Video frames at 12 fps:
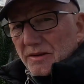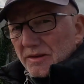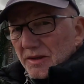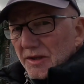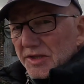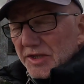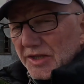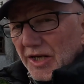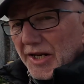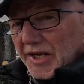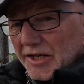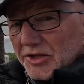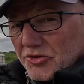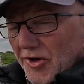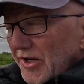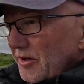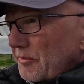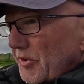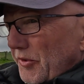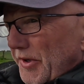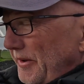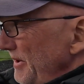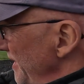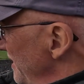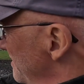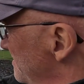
So this is the Link Trainer building here.